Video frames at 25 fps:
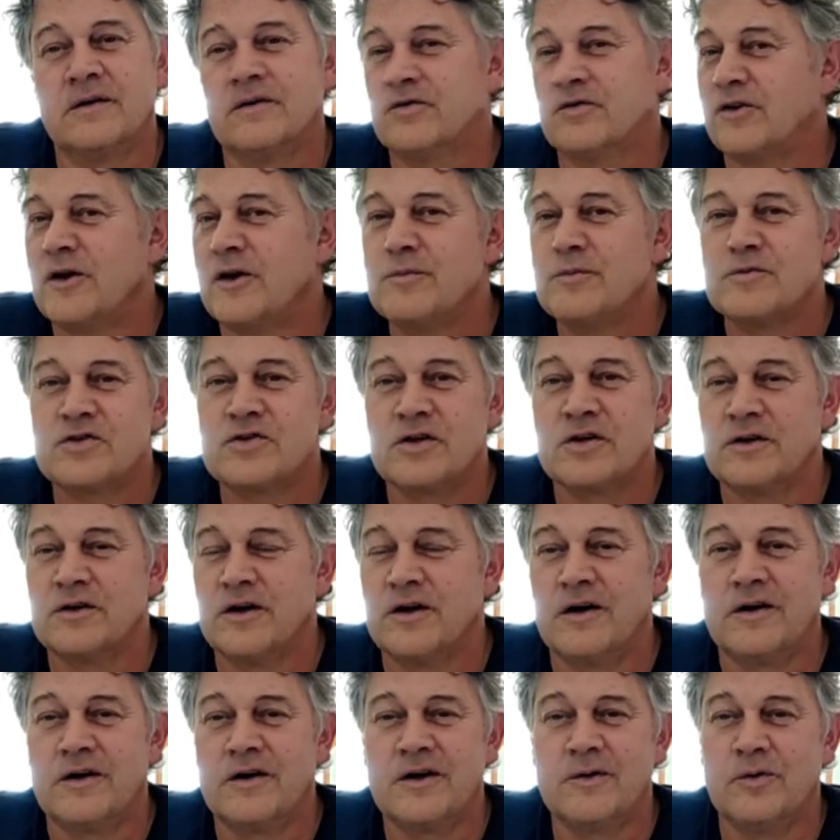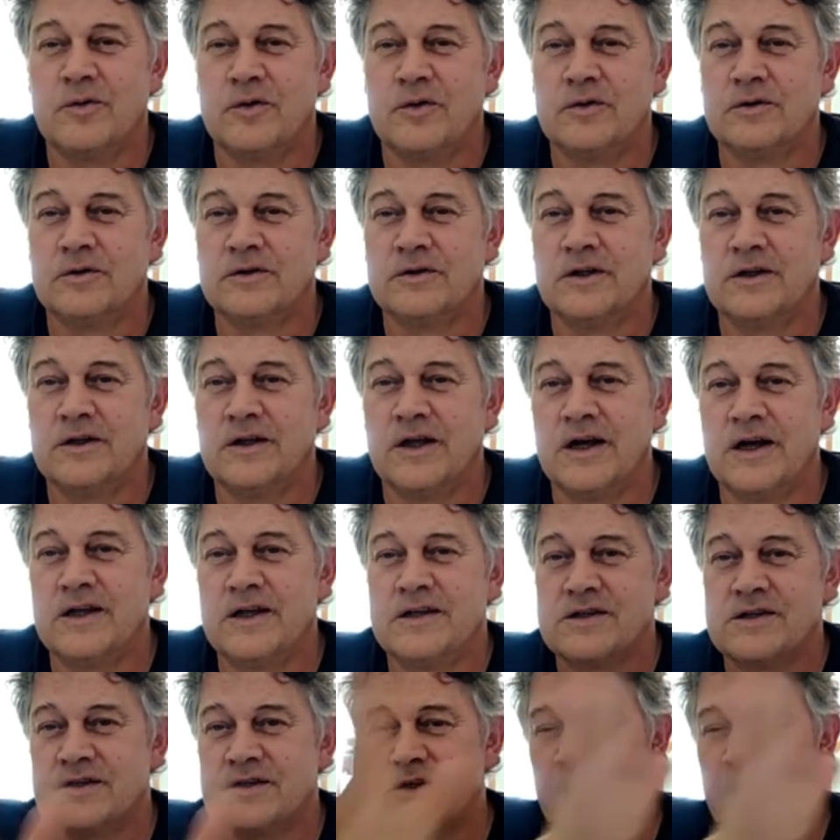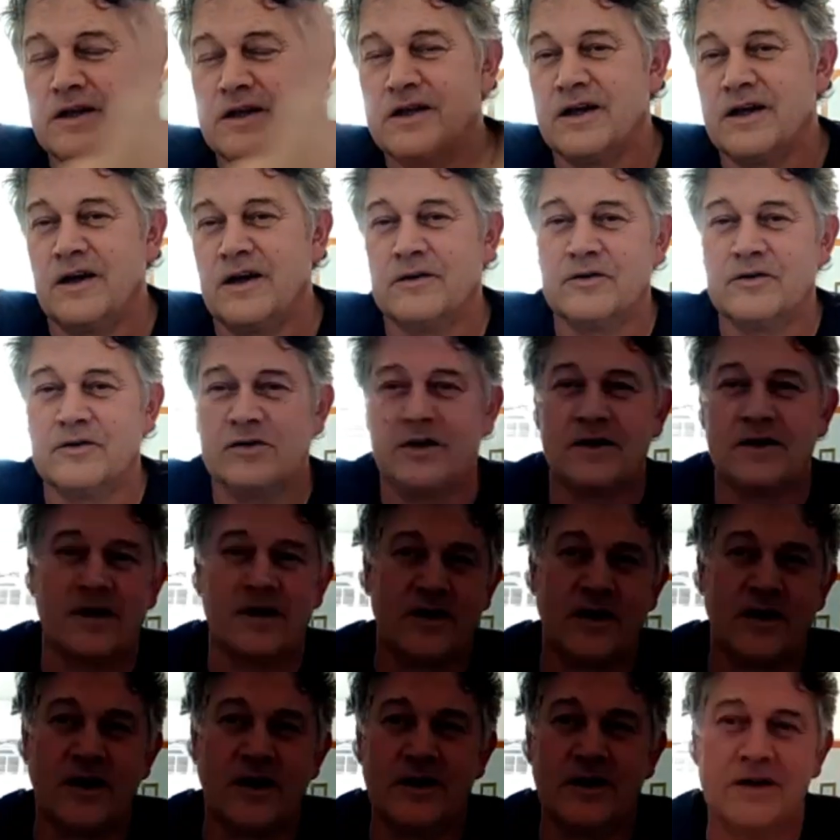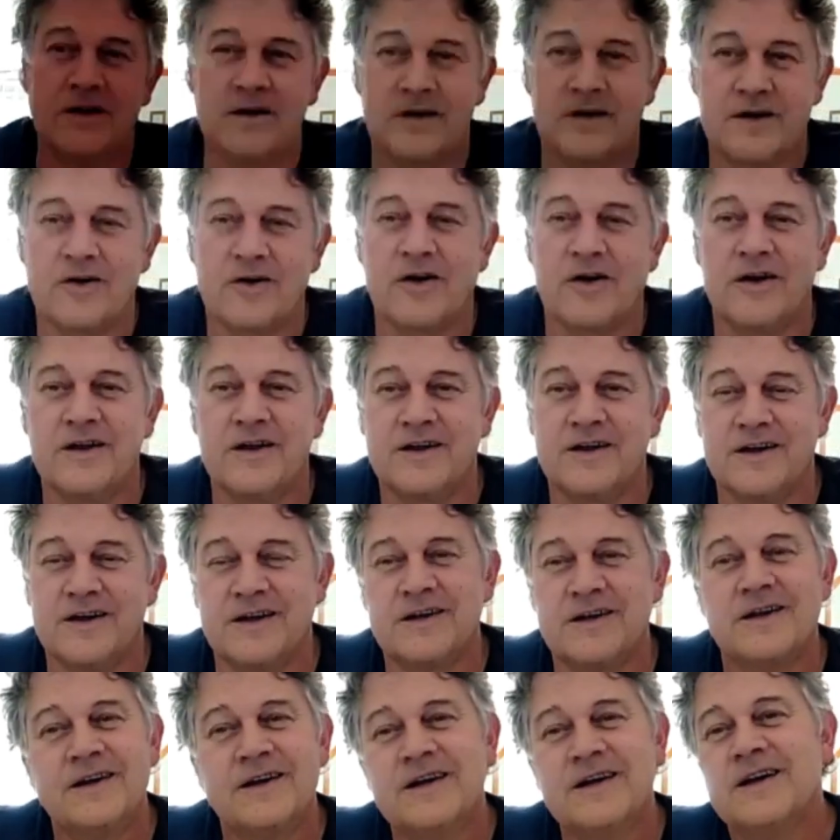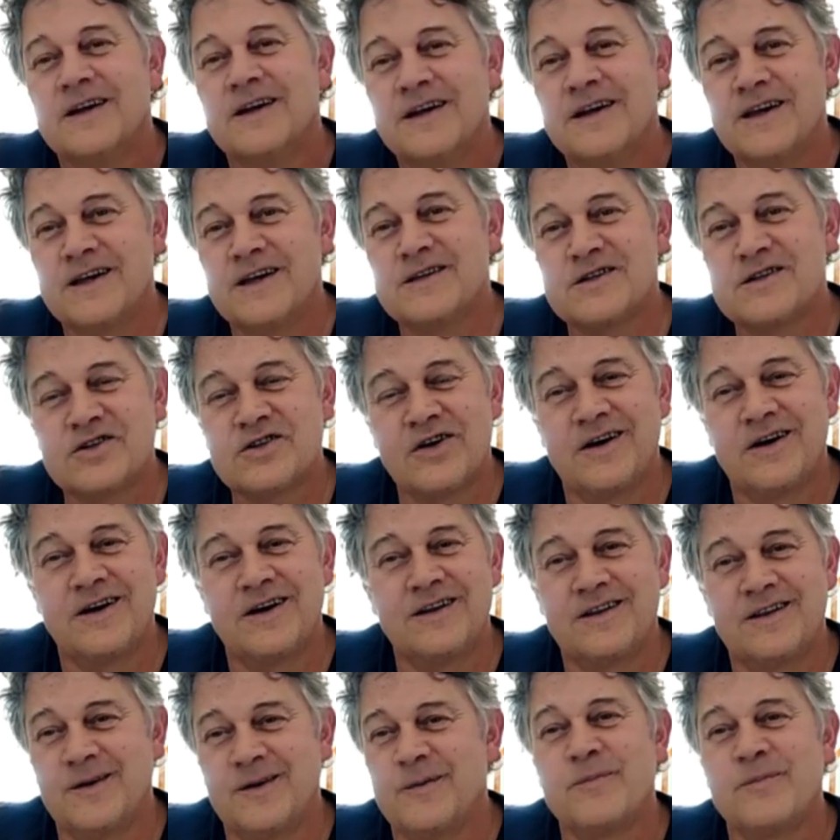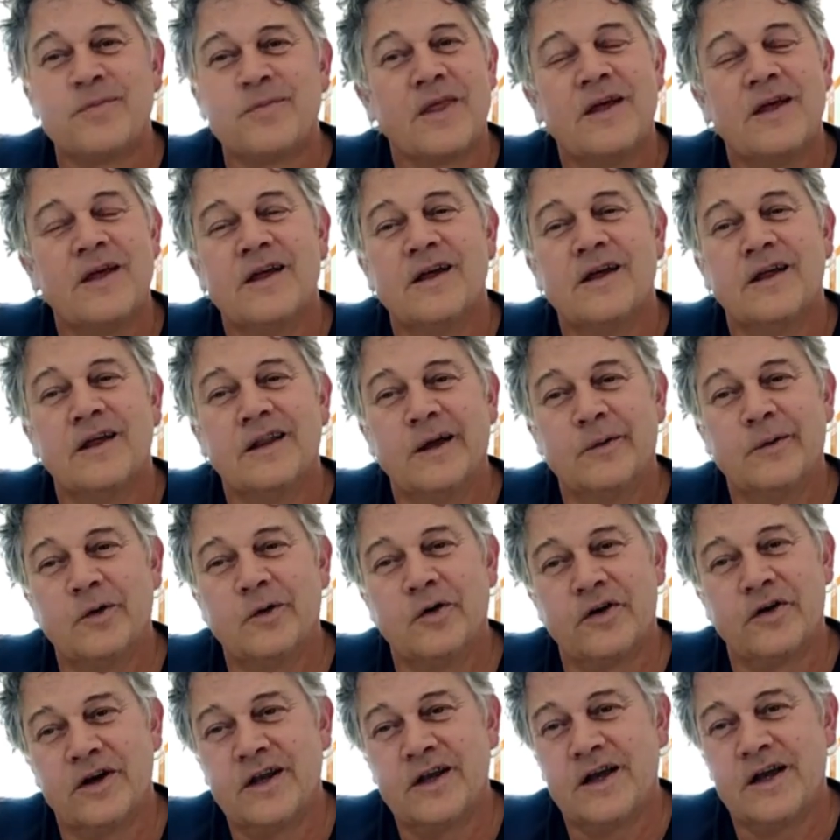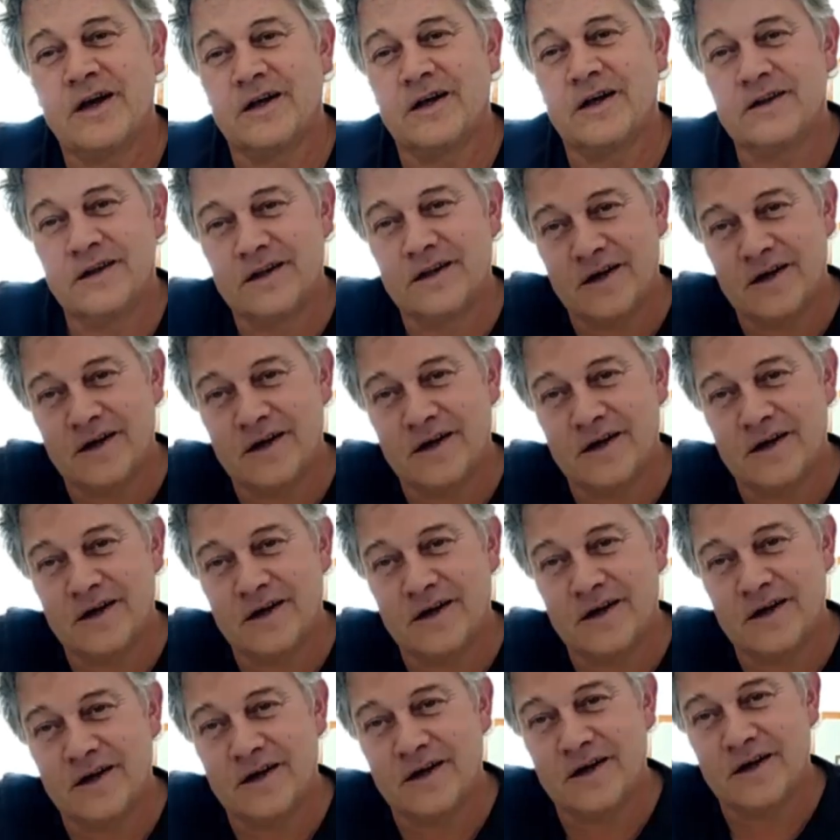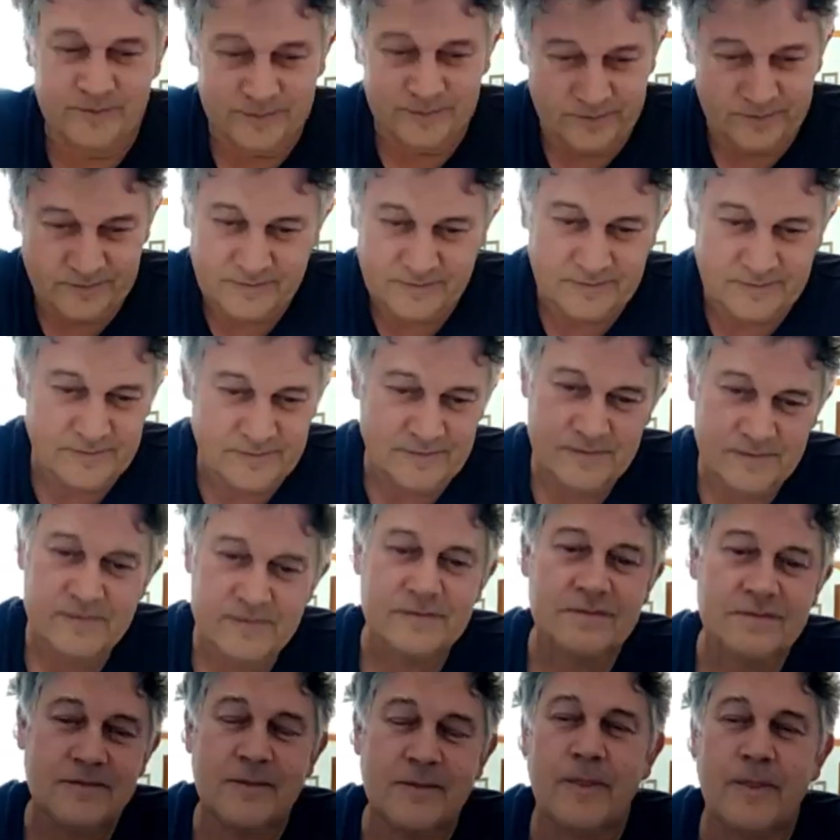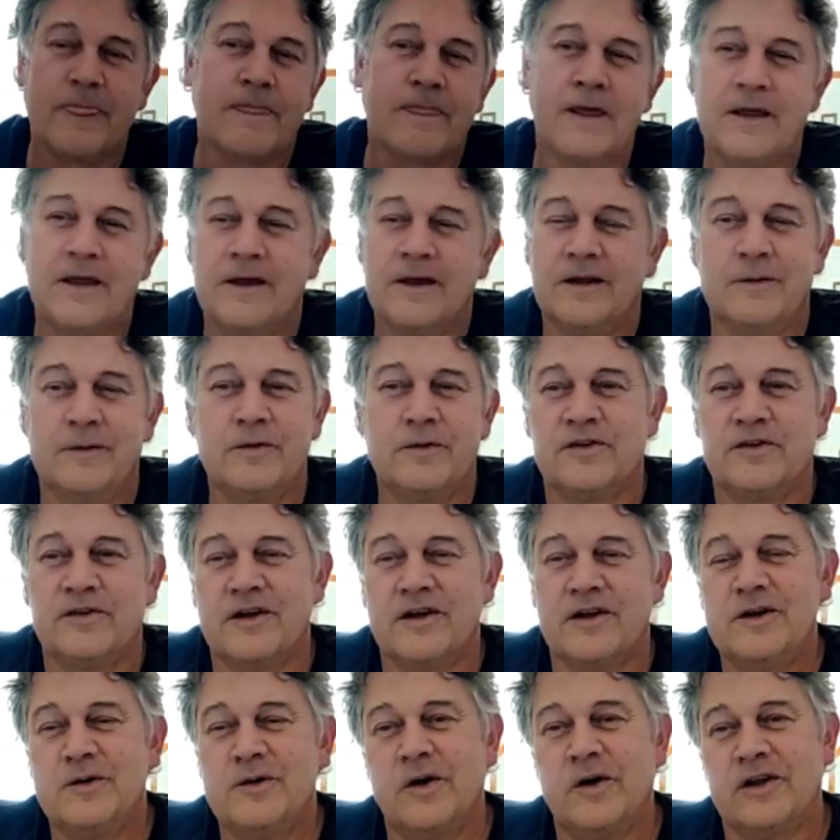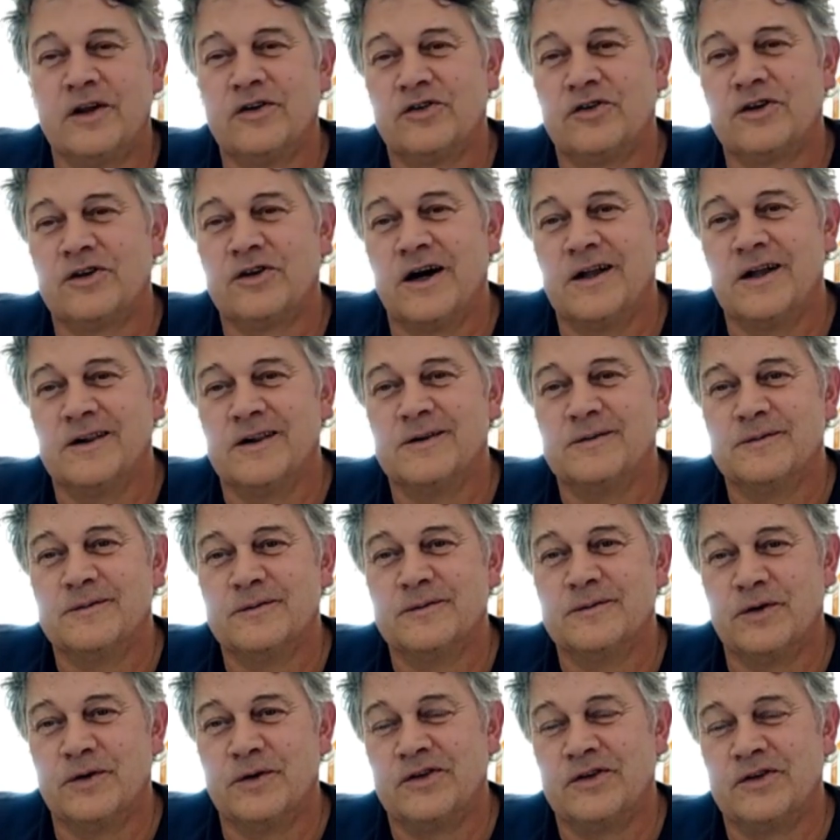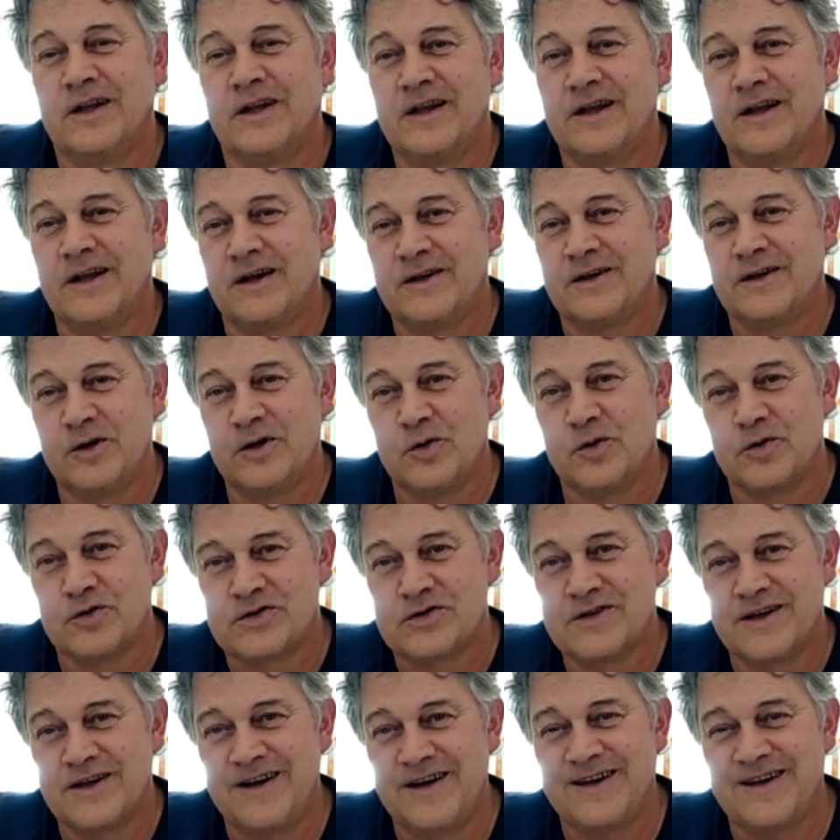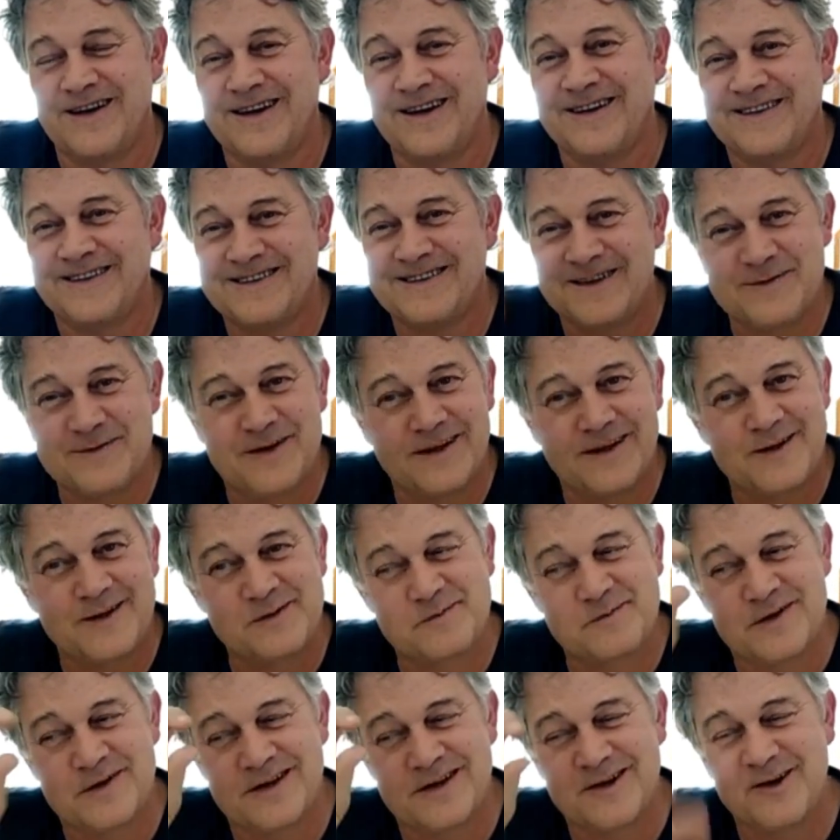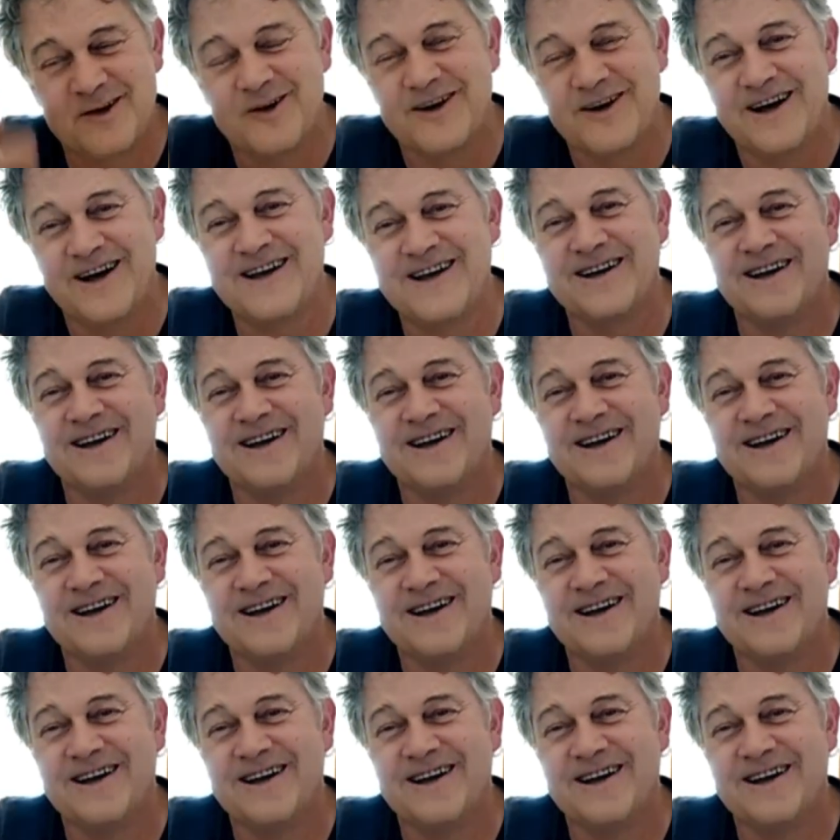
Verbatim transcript: same scenario, all the ladies standing outside crying, and inside they were already cutting the guy's hair. There was only one style. It was nearly like yours. It's a little bit longer.